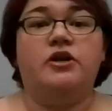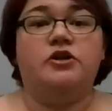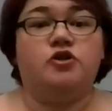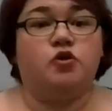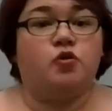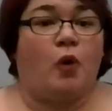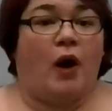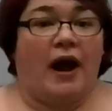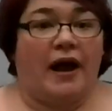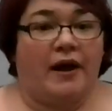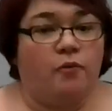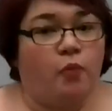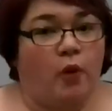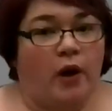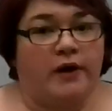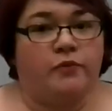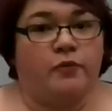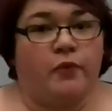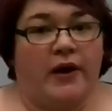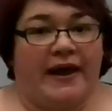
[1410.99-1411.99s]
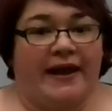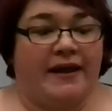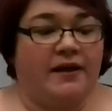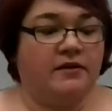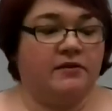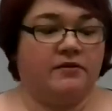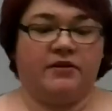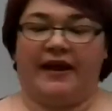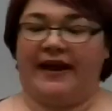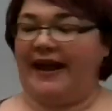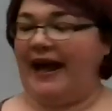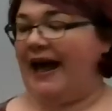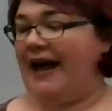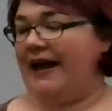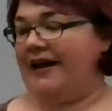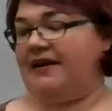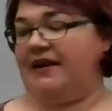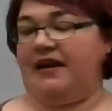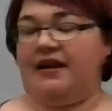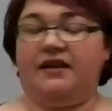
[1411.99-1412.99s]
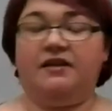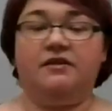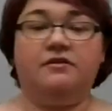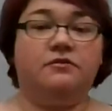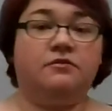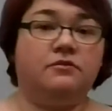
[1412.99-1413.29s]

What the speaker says: Try one way, like I did.